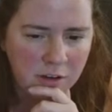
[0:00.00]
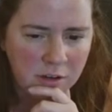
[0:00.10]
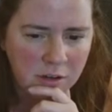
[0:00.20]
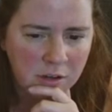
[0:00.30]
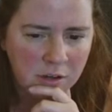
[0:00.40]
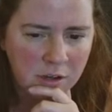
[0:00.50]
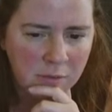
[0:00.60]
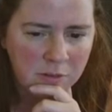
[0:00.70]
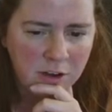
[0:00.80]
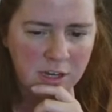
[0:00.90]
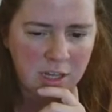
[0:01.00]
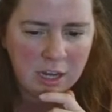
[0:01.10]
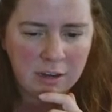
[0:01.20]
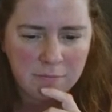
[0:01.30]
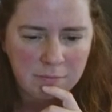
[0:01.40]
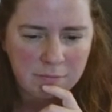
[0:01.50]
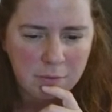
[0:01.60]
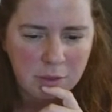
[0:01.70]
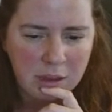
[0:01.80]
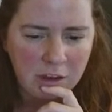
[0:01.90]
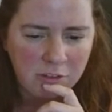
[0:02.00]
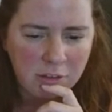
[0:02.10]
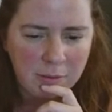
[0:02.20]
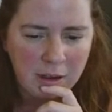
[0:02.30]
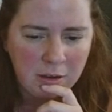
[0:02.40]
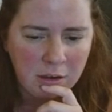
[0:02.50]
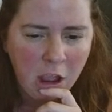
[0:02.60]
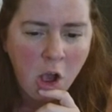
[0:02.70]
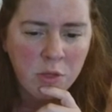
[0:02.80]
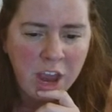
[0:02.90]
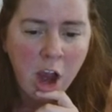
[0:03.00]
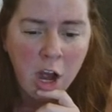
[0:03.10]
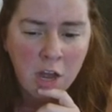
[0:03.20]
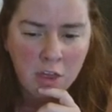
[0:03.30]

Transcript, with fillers: I'm trying to like both not show the pattern. Oh, they are.